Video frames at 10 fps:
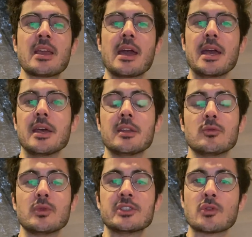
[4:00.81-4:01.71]
and
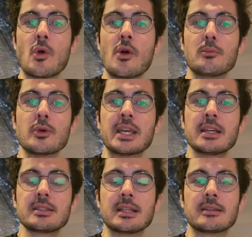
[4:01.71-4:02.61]
we saw on
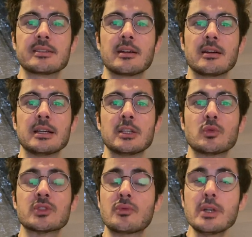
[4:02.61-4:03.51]
booking that uh, it
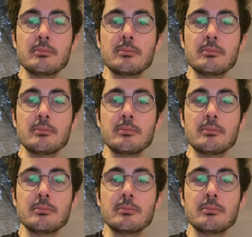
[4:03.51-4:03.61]
was fully